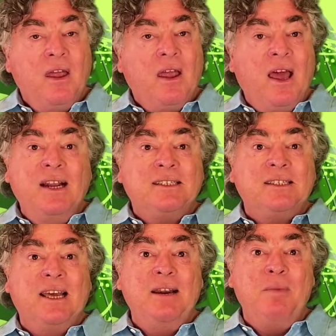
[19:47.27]
And it's
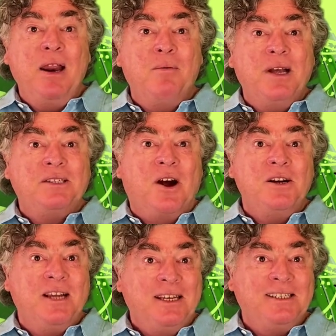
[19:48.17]
in many ways our
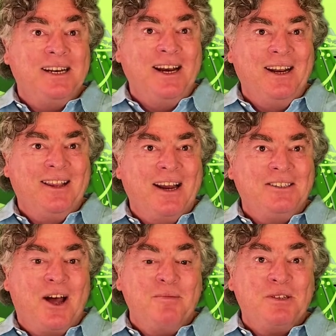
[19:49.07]
destiny. Like
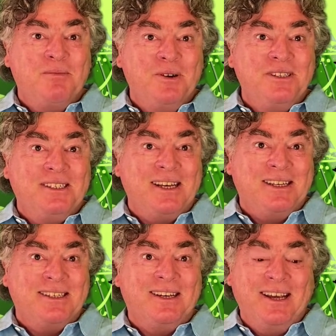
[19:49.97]
Thomas Merton
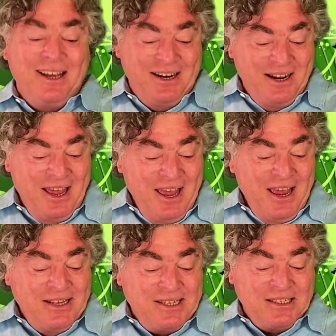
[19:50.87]
says, again,
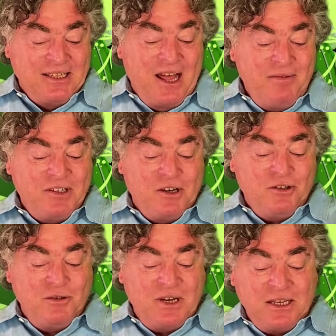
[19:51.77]
he says, love is our
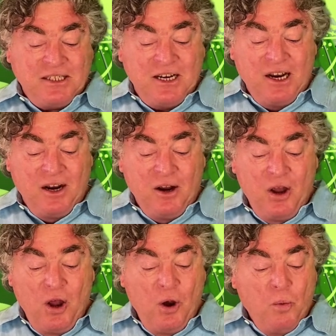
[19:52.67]
true destiny.
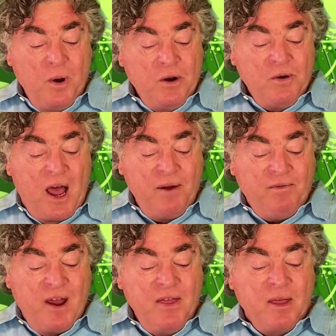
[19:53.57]
We do not
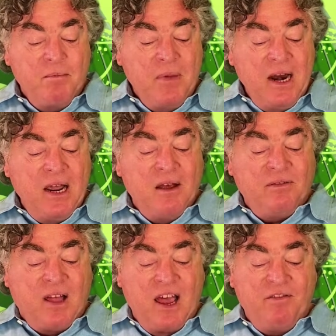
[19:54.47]
find the meaning of
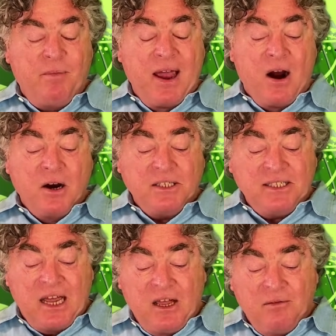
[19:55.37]
life by
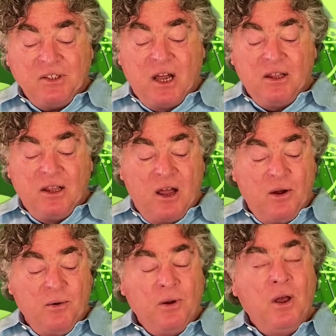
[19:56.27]
ourselves
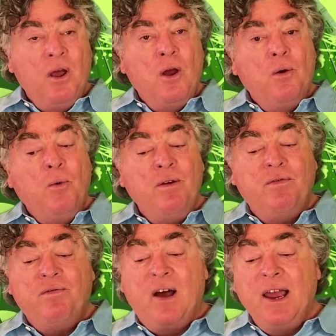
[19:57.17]
alone. We
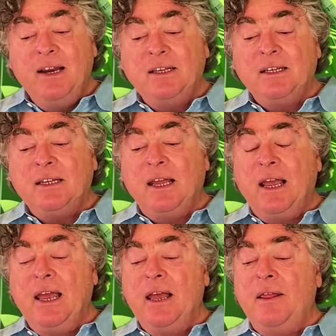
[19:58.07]
find it
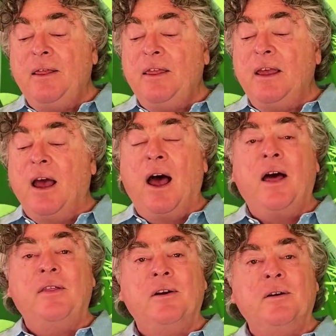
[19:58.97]
in the
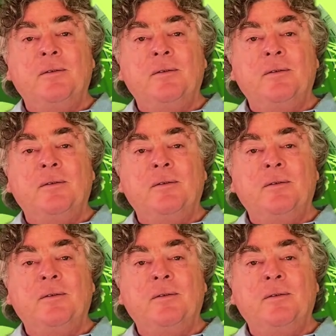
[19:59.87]
other.